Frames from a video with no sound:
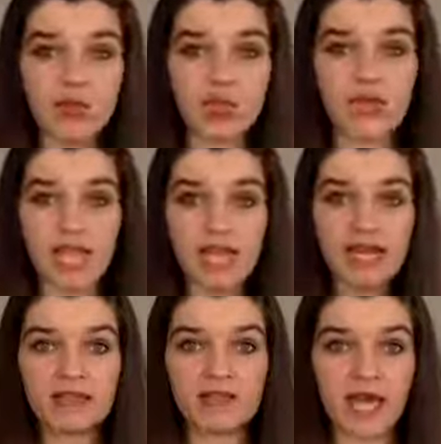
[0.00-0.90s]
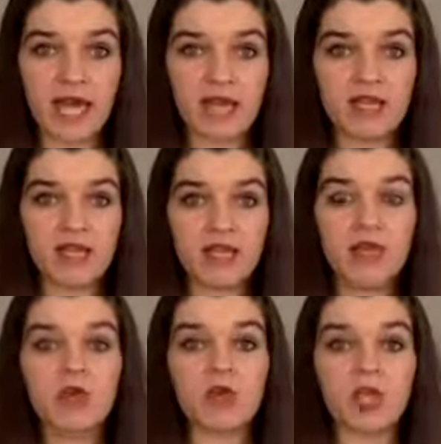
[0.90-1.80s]
we're doing any of that,
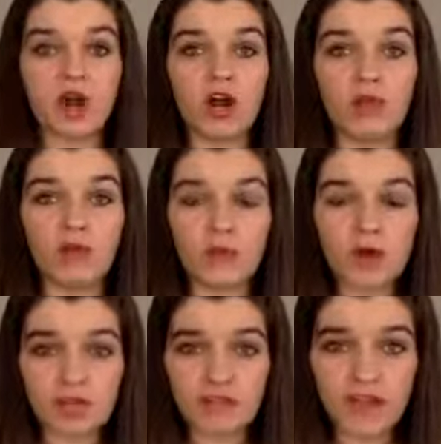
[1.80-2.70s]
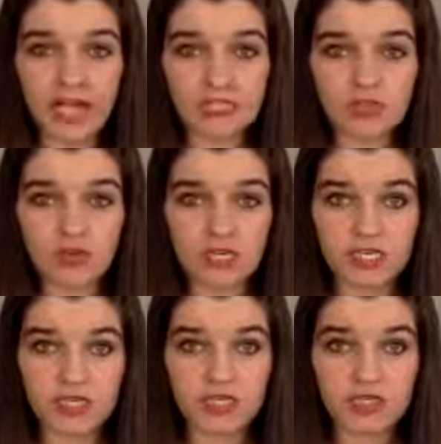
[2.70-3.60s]
we are promoting fat
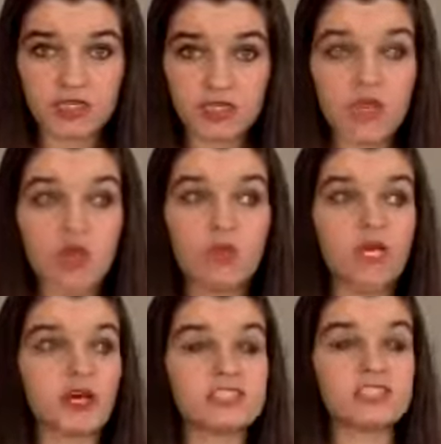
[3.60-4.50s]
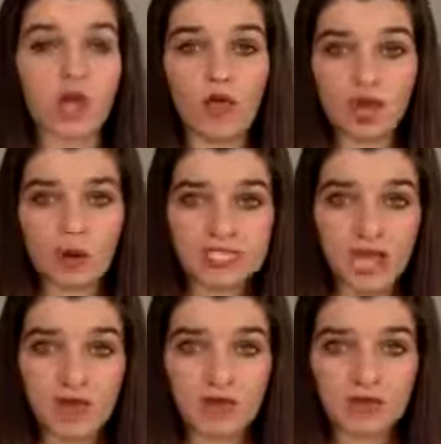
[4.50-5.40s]
storage, we are slowing our
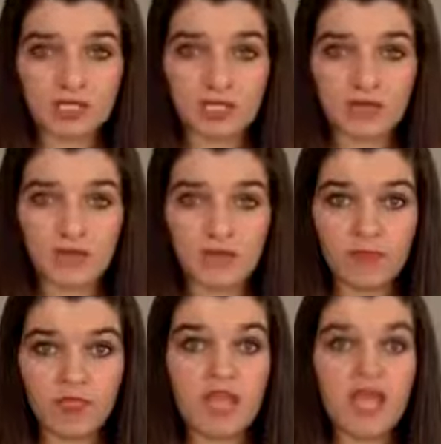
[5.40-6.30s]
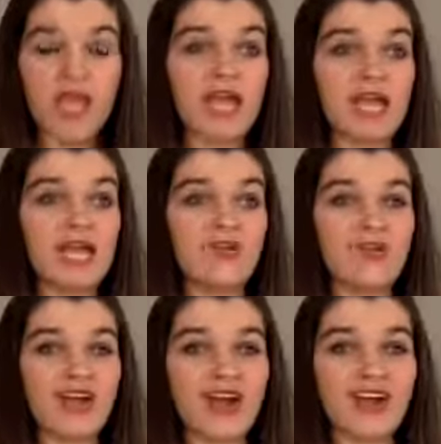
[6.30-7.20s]
metabolism, and
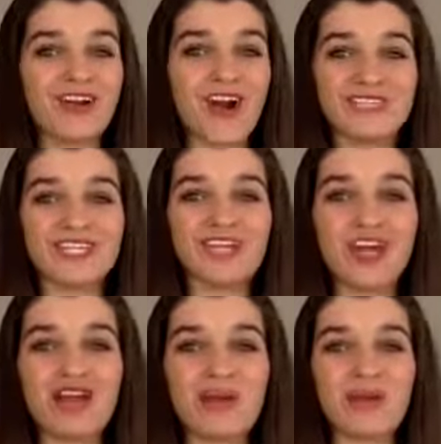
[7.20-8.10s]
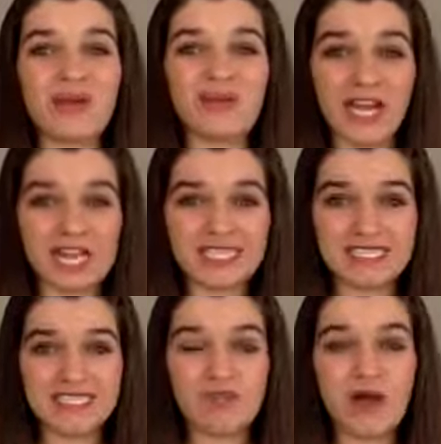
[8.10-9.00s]
we are causing our
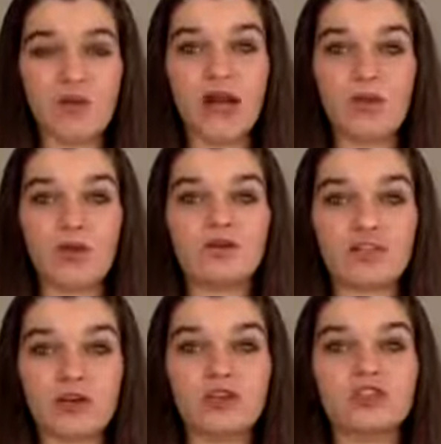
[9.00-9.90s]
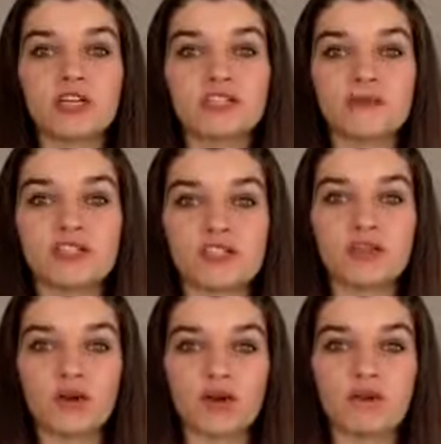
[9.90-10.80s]
brains to pump out more of the neurotransmitters and the
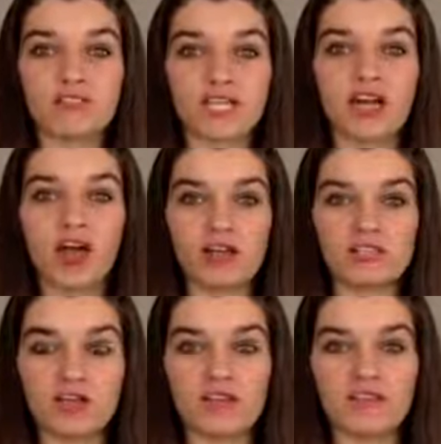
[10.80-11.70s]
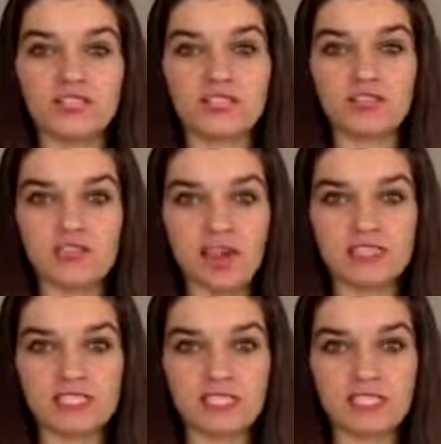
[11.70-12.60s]
hormones that cause cravings and drive
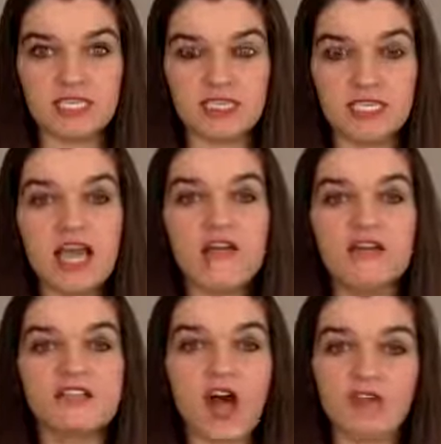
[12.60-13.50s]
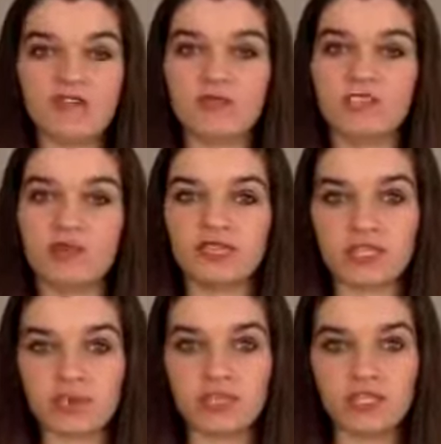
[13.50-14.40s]
us to eat. This often results
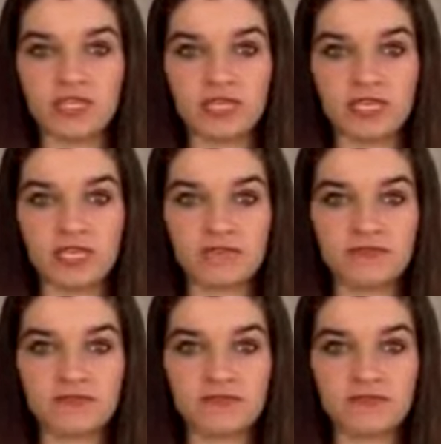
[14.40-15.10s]
in binge eating.